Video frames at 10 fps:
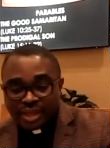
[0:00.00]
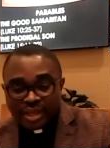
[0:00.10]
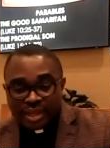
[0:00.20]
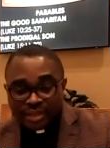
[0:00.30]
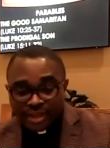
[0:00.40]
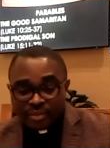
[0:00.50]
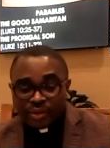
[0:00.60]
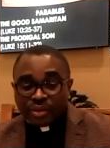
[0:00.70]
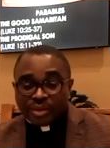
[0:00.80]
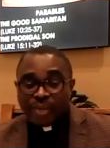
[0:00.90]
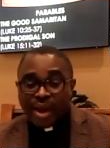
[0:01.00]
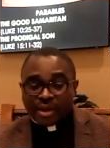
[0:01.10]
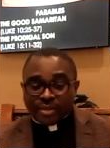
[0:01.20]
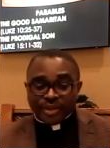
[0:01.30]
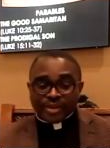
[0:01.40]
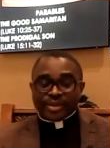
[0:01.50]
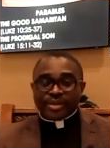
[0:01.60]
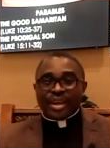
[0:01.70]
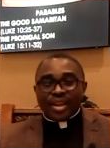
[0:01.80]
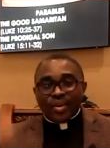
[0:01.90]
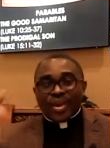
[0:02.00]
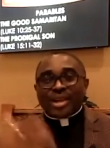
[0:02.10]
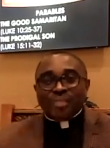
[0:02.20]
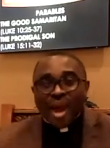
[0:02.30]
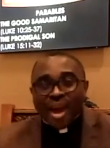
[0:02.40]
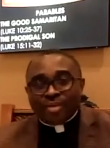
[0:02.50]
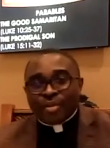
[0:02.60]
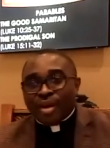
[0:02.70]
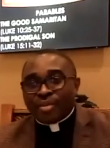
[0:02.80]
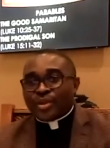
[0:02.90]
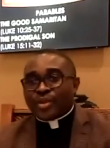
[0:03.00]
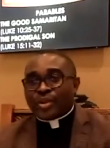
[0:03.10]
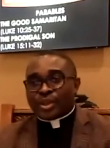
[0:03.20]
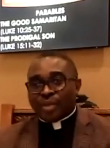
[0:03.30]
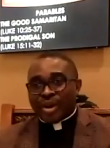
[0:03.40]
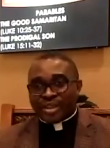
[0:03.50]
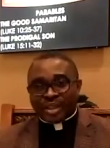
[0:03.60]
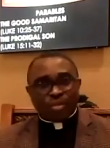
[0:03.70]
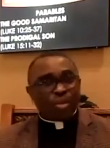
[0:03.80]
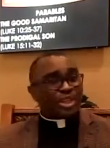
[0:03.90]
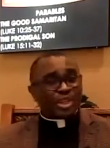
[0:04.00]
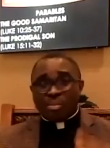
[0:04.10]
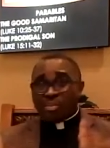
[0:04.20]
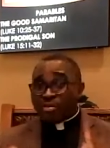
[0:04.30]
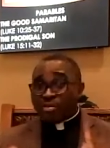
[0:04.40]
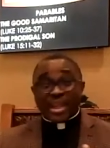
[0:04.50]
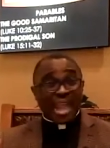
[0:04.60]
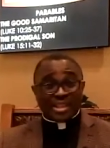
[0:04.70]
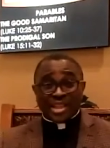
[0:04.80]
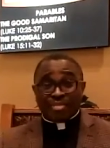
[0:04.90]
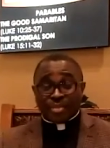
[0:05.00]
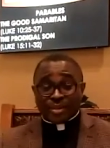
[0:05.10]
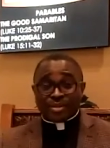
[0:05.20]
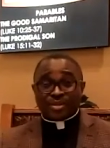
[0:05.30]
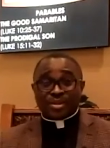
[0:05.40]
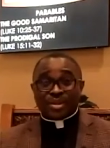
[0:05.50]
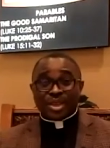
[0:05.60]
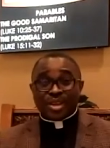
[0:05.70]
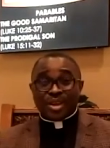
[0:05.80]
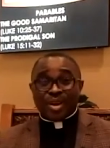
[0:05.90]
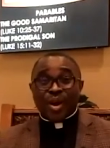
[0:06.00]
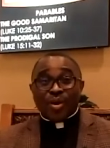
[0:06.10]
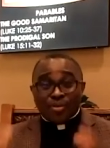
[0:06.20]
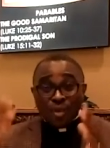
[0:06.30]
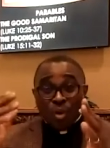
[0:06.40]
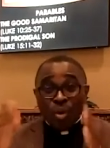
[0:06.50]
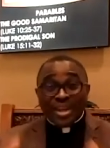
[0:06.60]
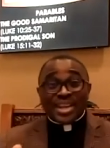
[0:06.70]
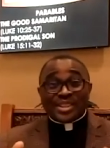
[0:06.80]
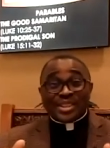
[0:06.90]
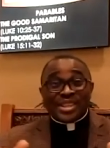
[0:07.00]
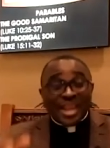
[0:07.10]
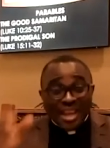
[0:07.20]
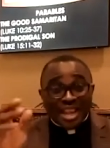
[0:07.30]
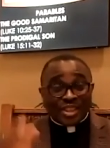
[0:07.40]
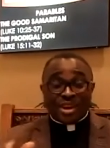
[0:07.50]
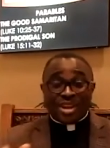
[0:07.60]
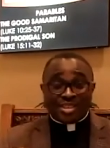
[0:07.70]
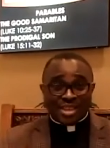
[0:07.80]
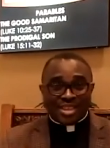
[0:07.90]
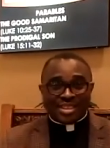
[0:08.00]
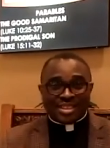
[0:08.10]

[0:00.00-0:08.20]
examples from the parables. Look at the parable of the Good Samaritan, which is a perfect example of witnessing in transit.